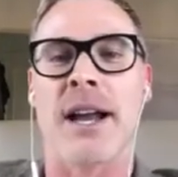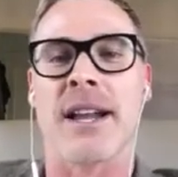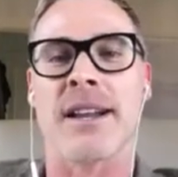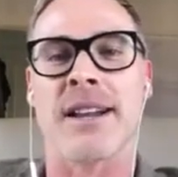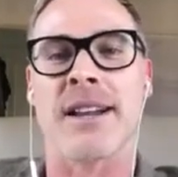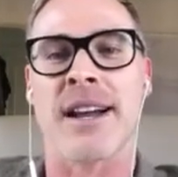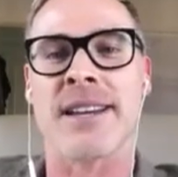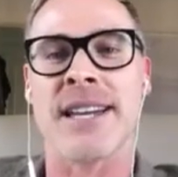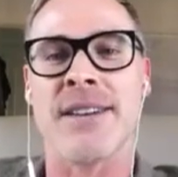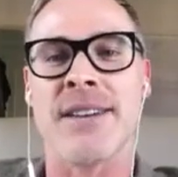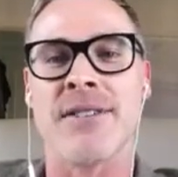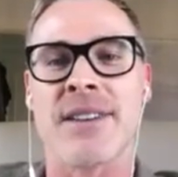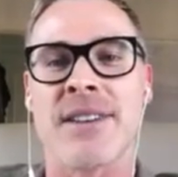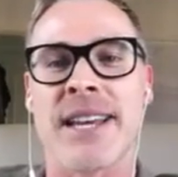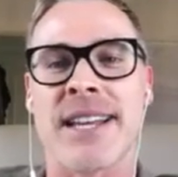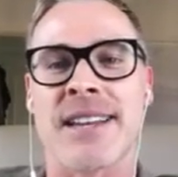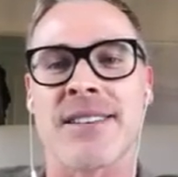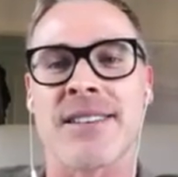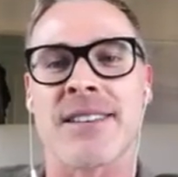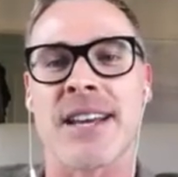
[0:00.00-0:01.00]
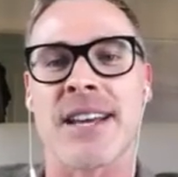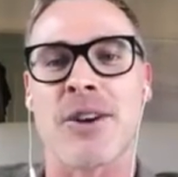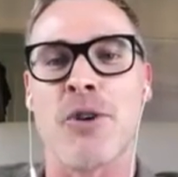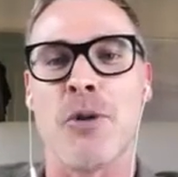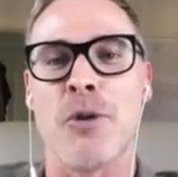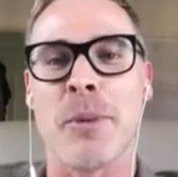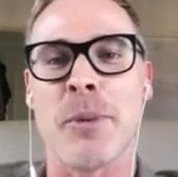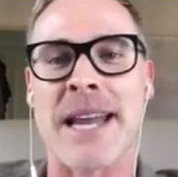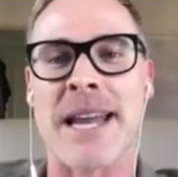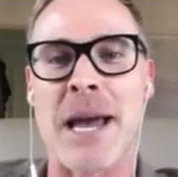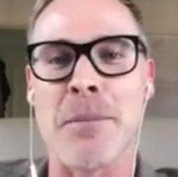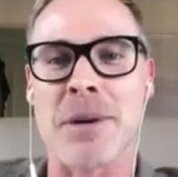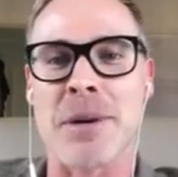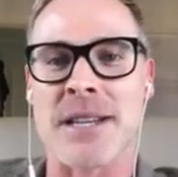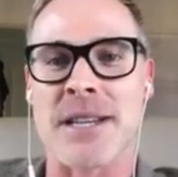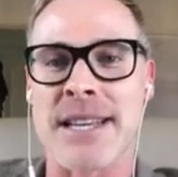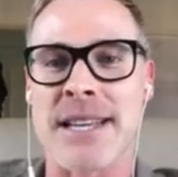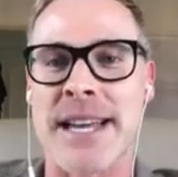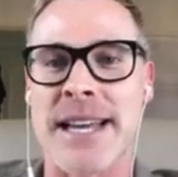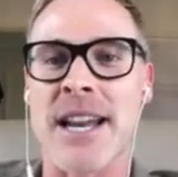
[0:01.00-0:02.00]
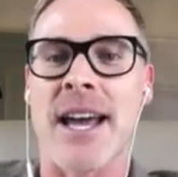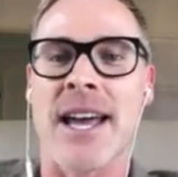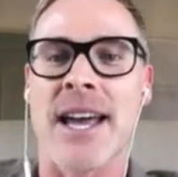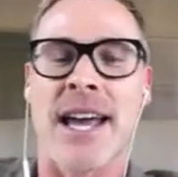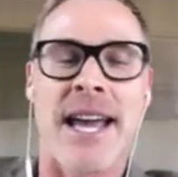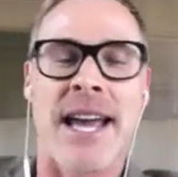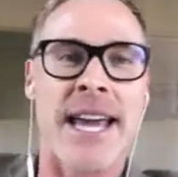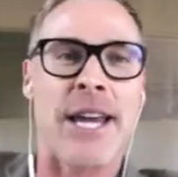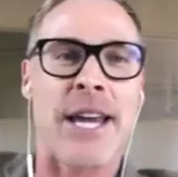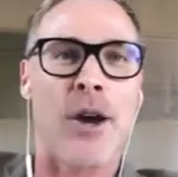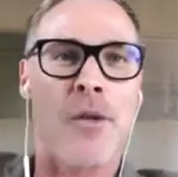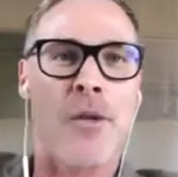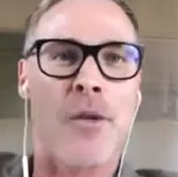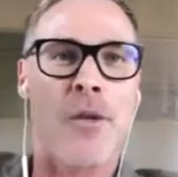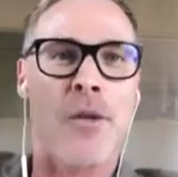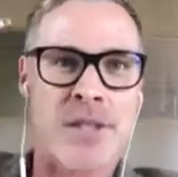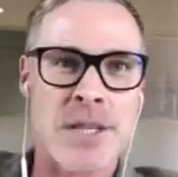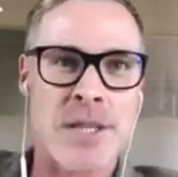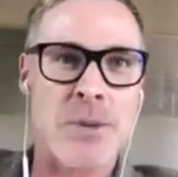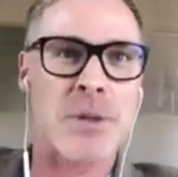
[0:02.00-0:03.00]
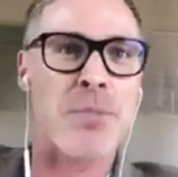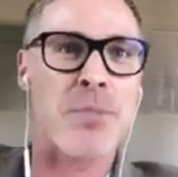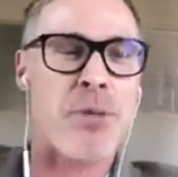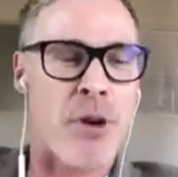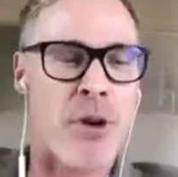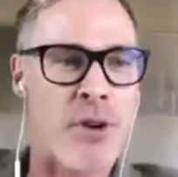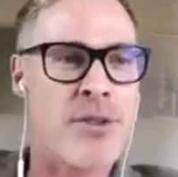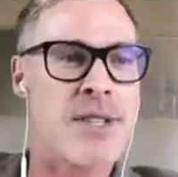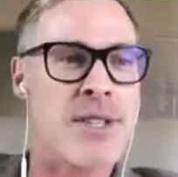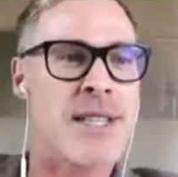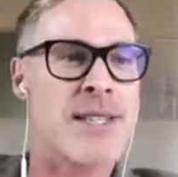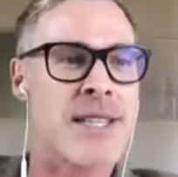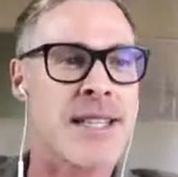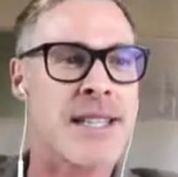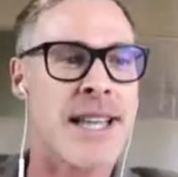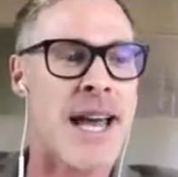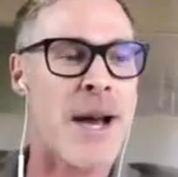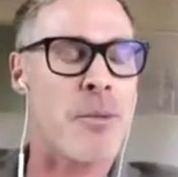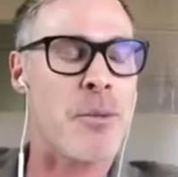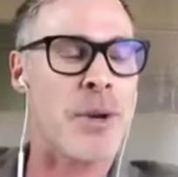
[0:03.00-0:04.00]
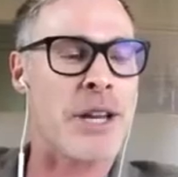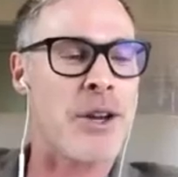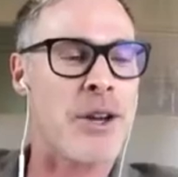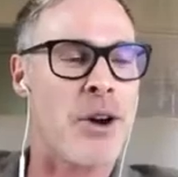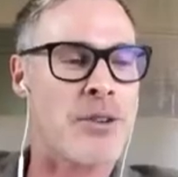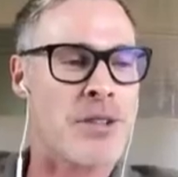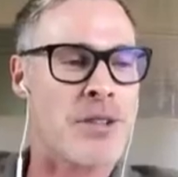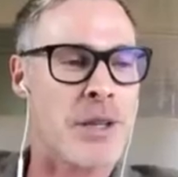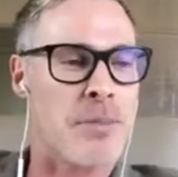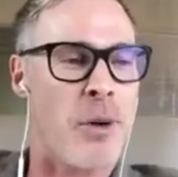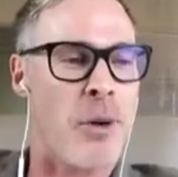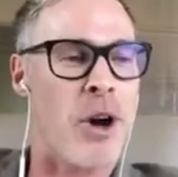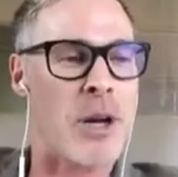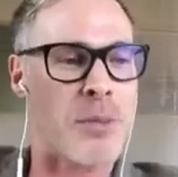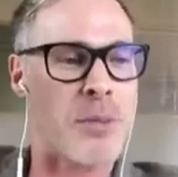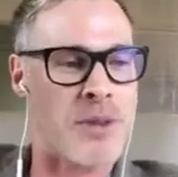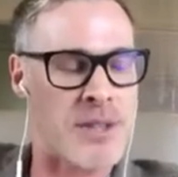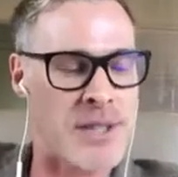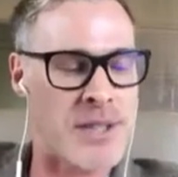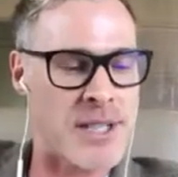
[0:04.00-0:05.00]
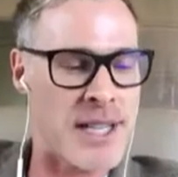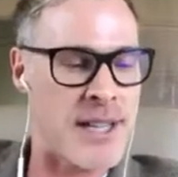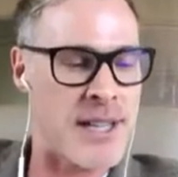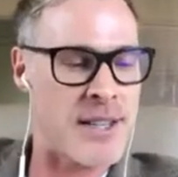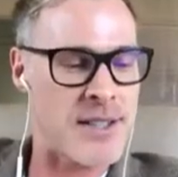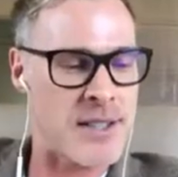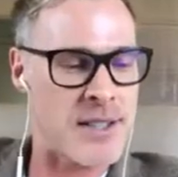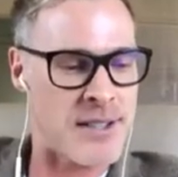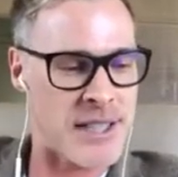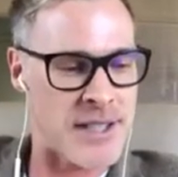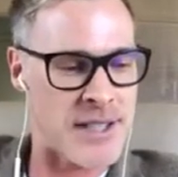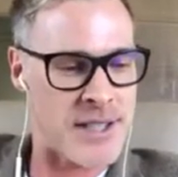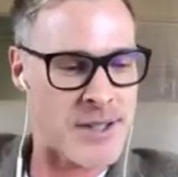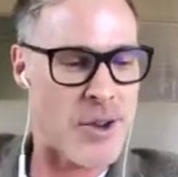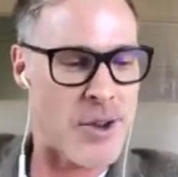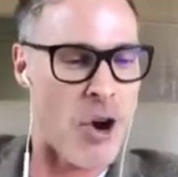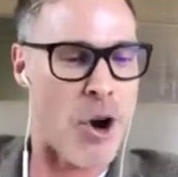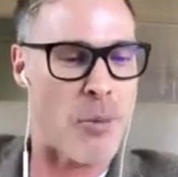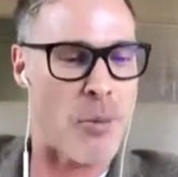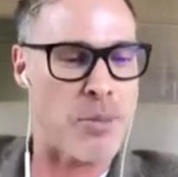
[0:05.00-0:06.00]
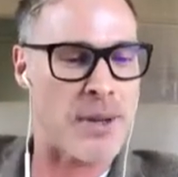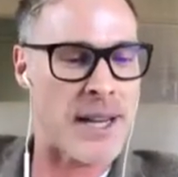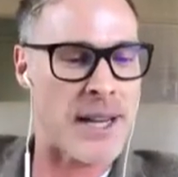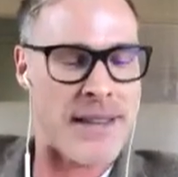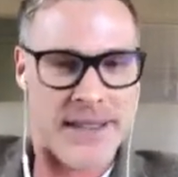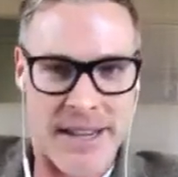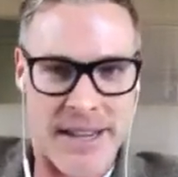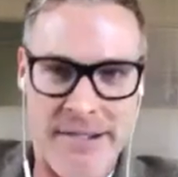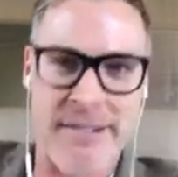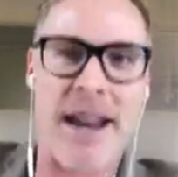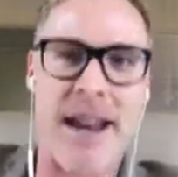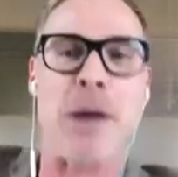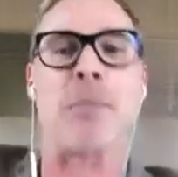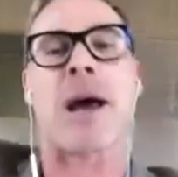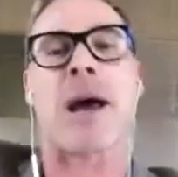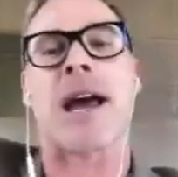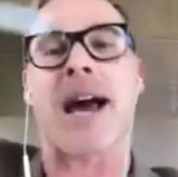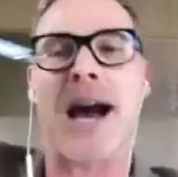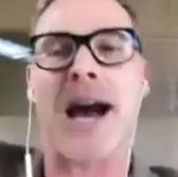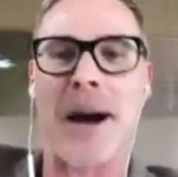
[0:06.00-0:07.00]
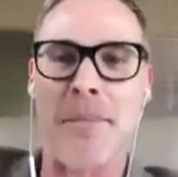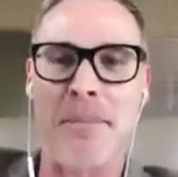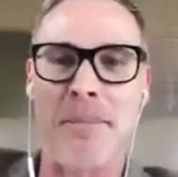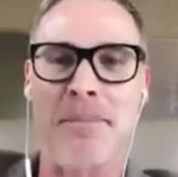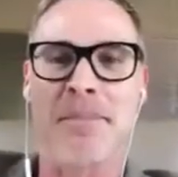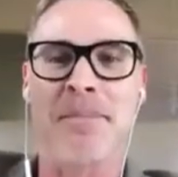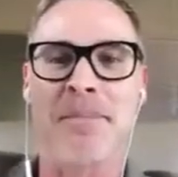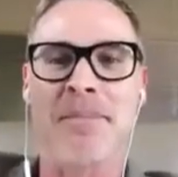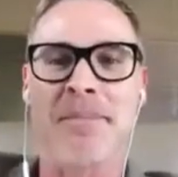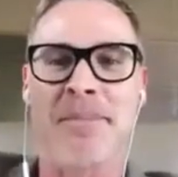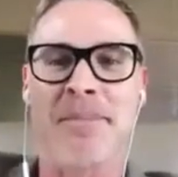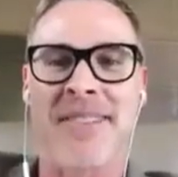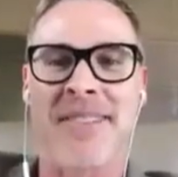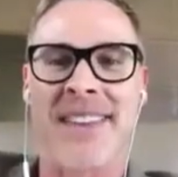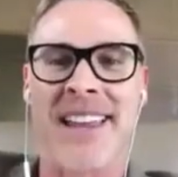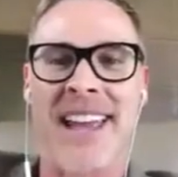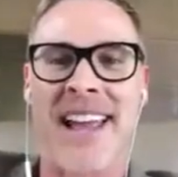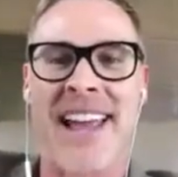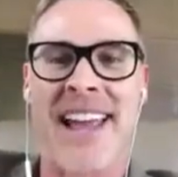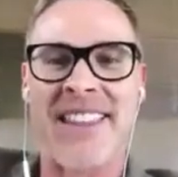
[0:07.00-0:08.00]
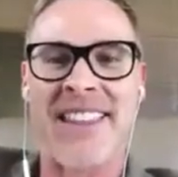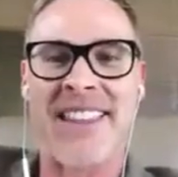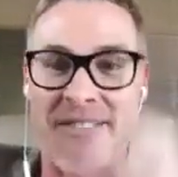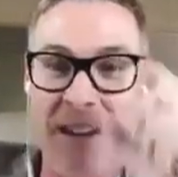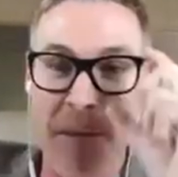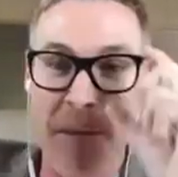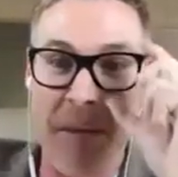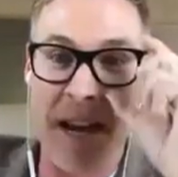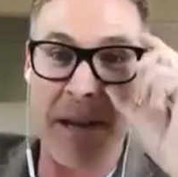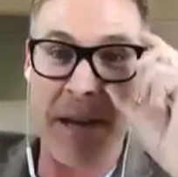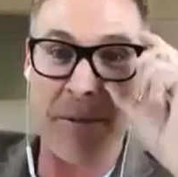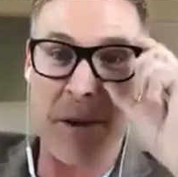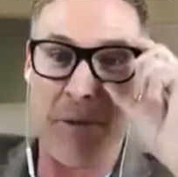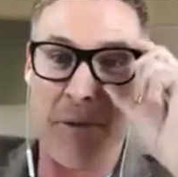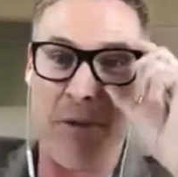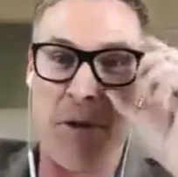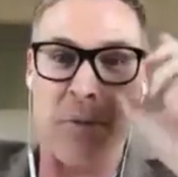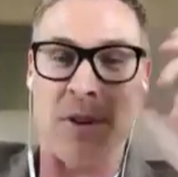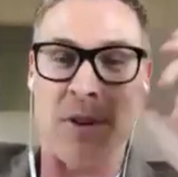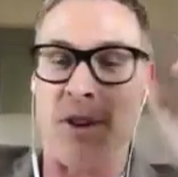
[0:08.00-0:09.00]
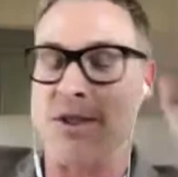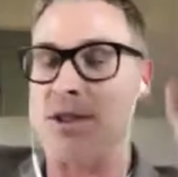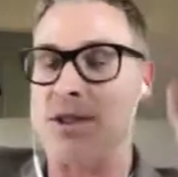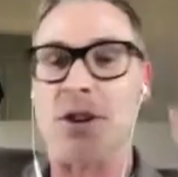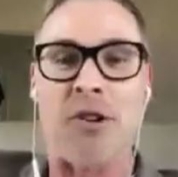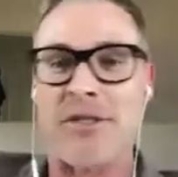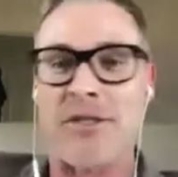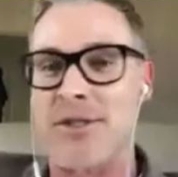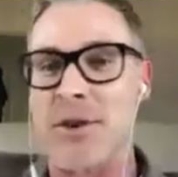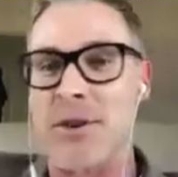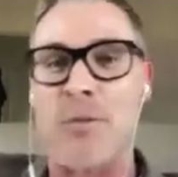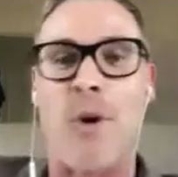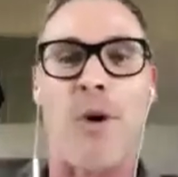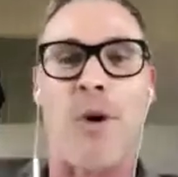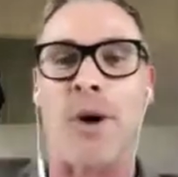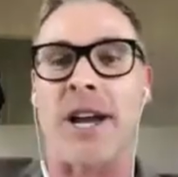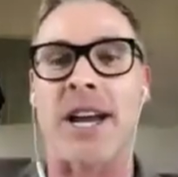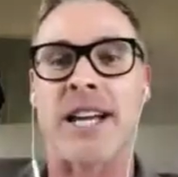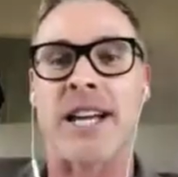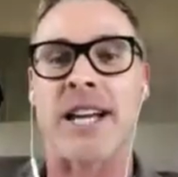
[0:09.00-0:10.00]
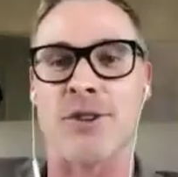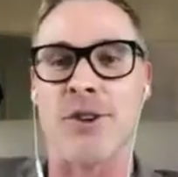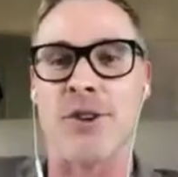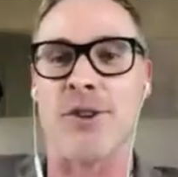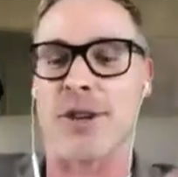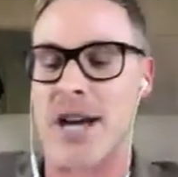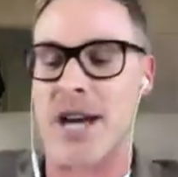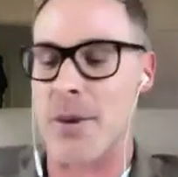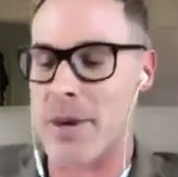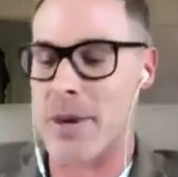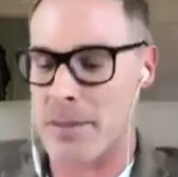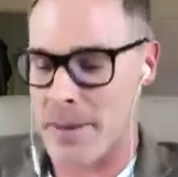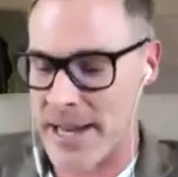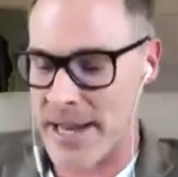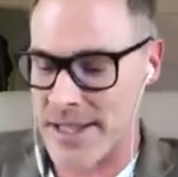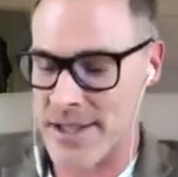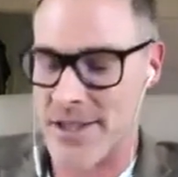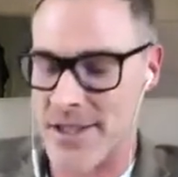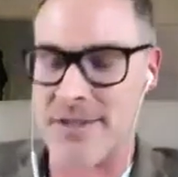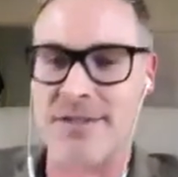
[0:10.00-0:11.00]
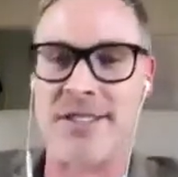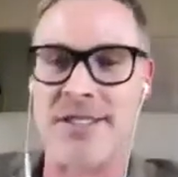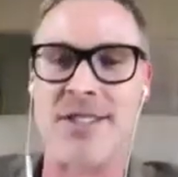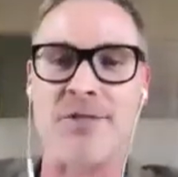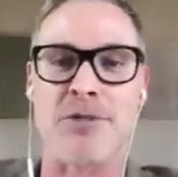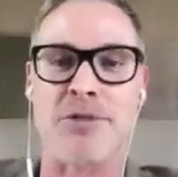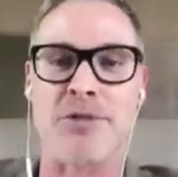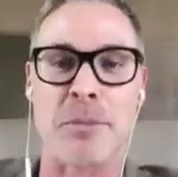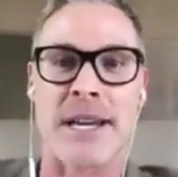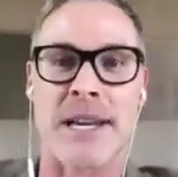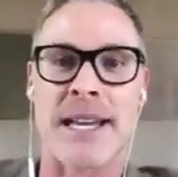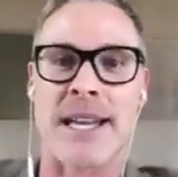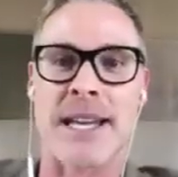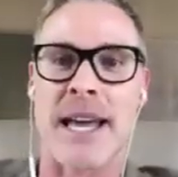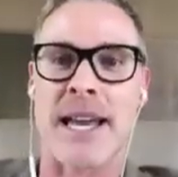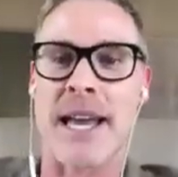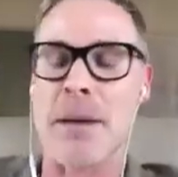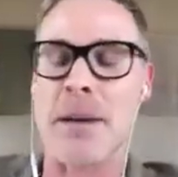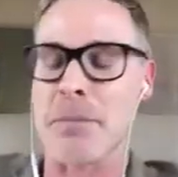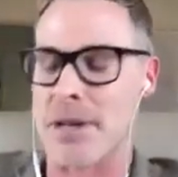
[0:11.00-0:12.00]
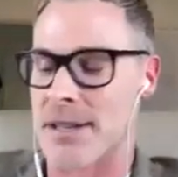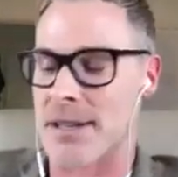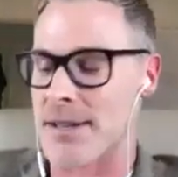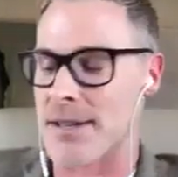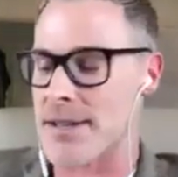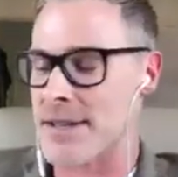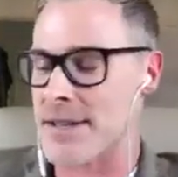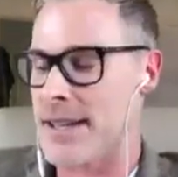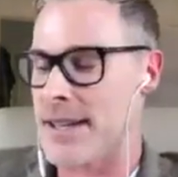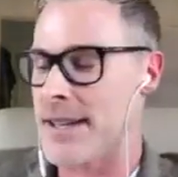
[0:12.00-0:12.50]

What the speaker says: I didn't even get to say, call me an ambulance. And he obviously was processing that when he got to the bottom of the stairs, because he stopped, and then he rang back up, and then he ran back into a room. He goes, sorry, sir, what can I do? And I mean, man, just ring me an ambulance.